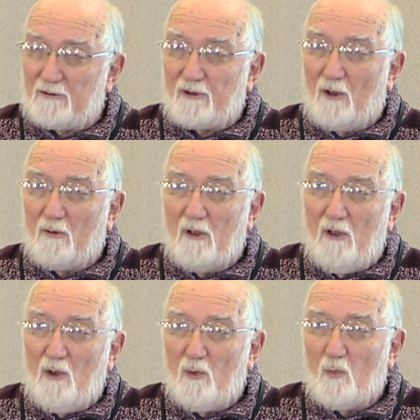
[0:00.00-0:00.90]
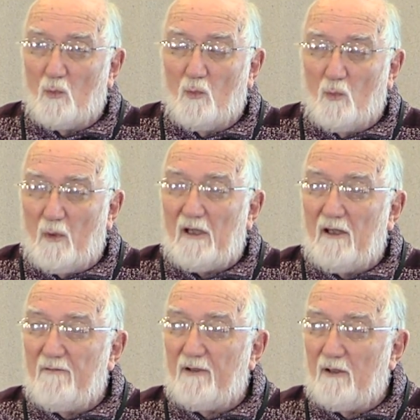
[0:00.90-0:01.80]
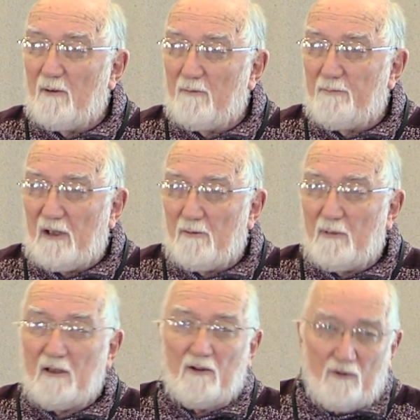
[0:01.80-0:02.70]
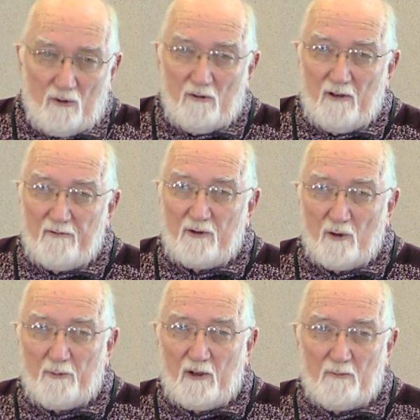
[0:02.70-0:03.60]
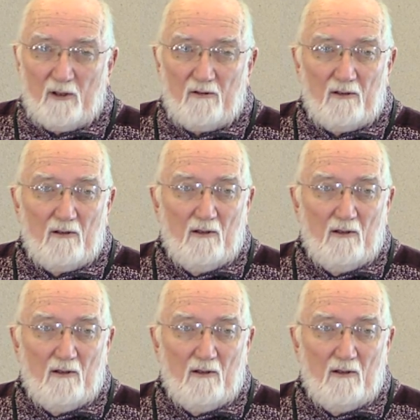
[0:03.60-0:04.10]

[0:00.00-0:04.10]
So we live in the B&B, you live in your B&B,